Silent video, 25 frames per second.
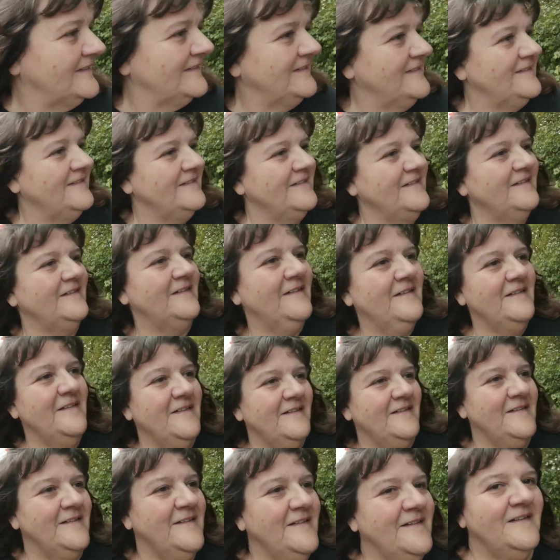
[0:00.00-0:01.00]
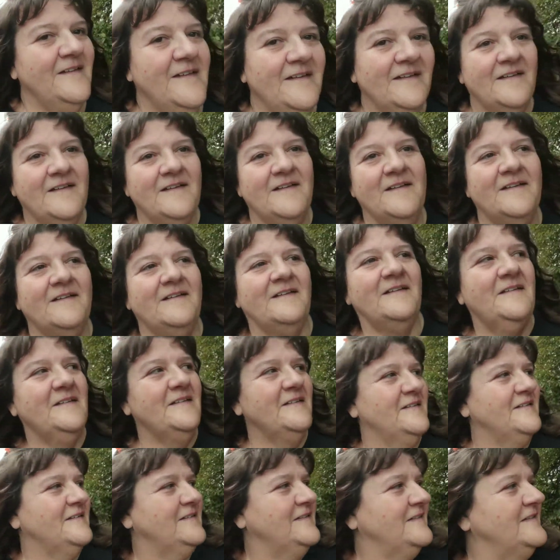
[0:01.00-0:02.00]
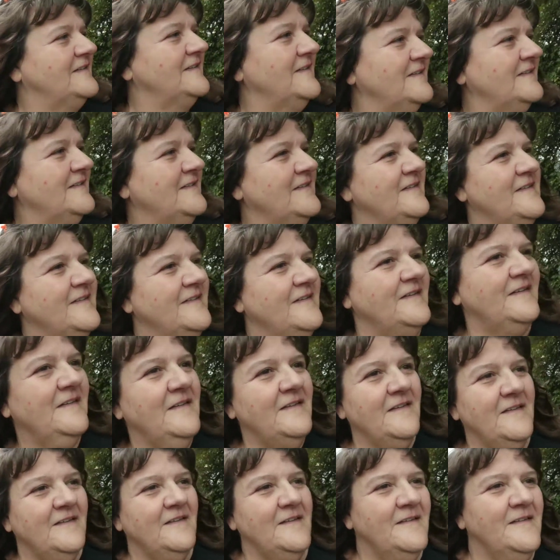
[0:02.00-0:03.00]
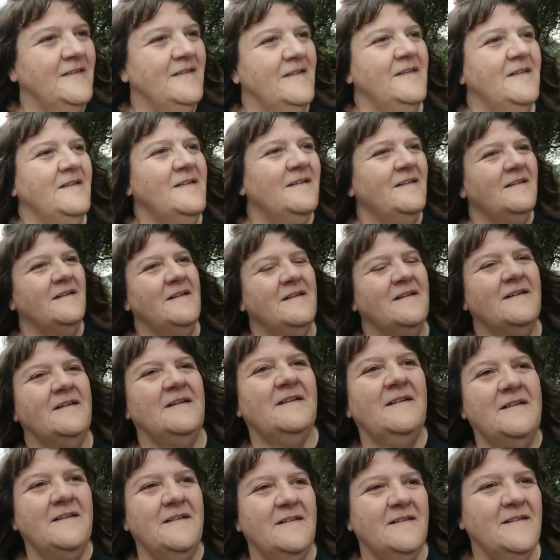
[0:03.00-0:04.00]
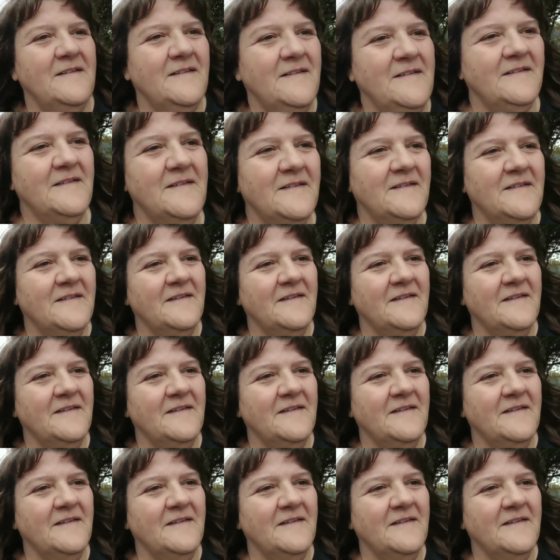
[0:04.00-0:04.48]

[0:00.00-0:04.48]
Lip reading: No one is speaking in this clip.